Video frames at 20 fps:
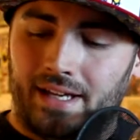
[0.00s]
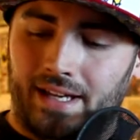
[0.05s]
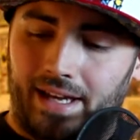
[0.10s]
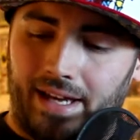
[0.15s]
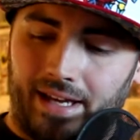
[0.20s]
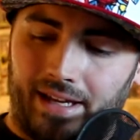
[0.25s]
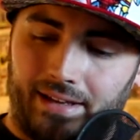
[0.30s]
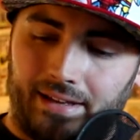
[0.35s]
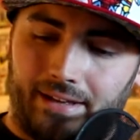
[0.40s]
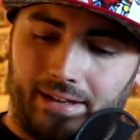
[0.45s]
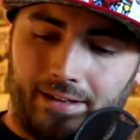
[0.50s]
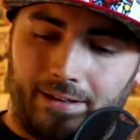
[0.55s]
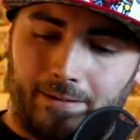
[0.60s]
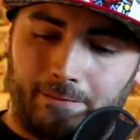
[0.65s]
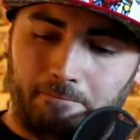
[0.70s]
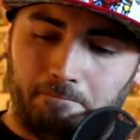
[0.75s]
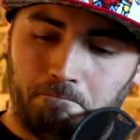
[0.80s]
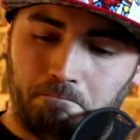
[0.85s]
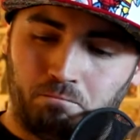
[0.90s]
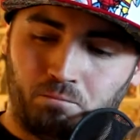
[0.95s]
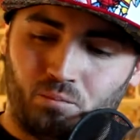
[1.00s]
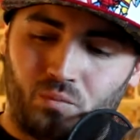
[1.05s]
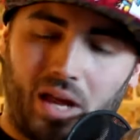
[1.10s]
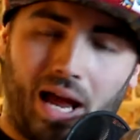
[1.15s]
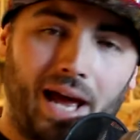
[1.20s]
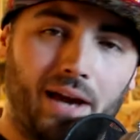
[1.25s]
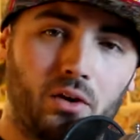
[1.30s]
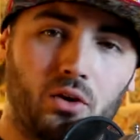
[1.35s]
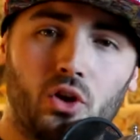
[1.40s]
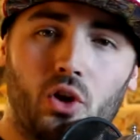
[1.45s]
And
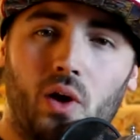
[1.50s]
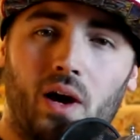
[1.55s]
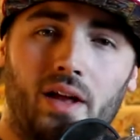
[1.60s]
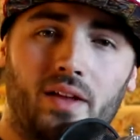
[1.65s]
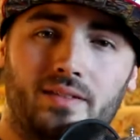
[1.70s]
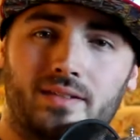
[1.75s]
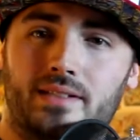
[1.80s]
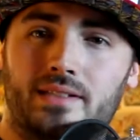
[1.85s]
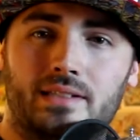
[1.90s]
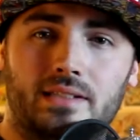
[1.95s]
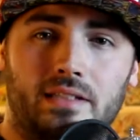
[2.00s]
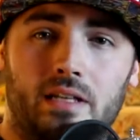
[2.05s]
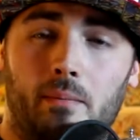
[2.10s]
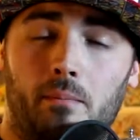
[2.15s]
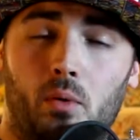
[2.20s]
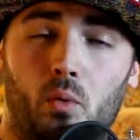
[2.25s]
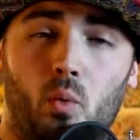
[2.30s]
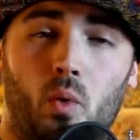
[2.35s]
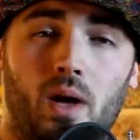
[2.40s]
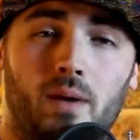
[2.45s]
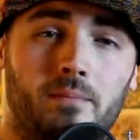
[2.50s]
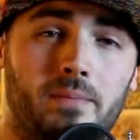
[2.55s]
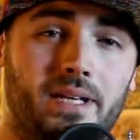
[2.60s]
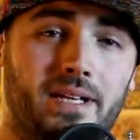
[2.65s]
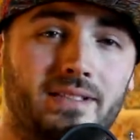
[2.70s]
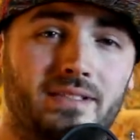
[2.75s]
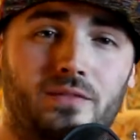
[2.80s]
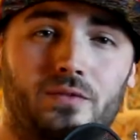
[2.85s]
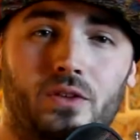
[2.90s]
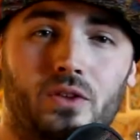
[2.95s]
I don't know how this is a number one,
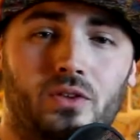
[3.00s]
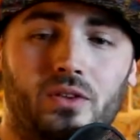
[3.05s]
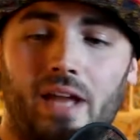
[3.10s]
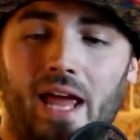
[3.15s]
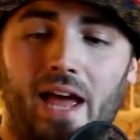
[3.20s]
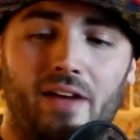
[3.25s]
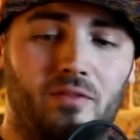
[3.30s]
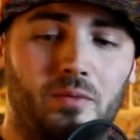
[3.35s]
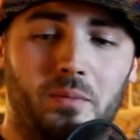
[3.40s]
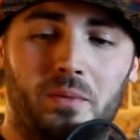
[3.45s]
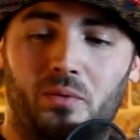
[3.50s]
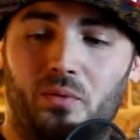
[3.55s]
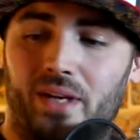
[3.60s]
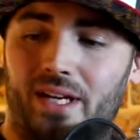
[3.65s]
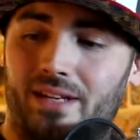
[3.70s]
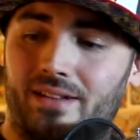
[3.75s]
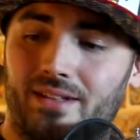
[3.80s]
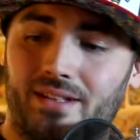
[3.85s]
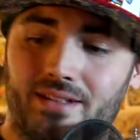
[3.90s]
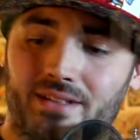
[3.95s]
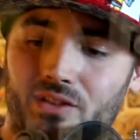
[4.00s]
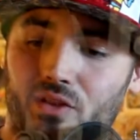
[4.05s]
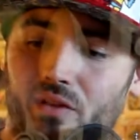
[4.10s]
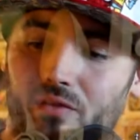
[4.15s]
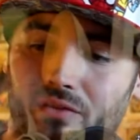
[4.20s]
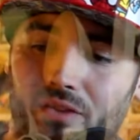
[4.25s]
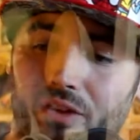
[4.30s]
because if you haven't been reading this, you have